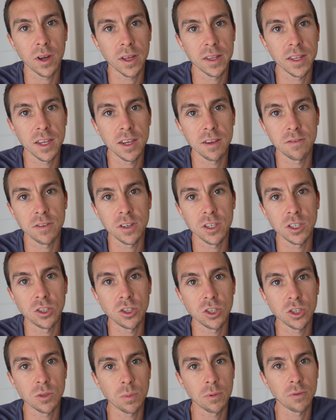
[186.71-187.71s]
in the evening
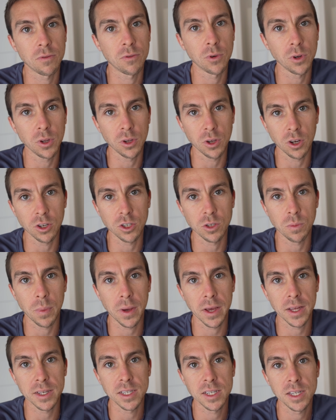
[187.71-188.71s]
just before you go to
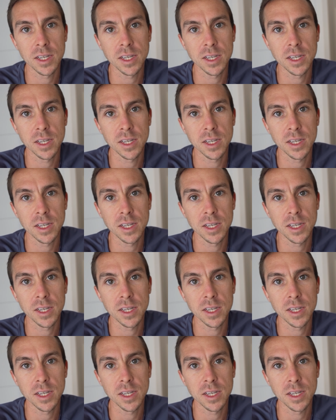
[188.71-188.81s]
bed.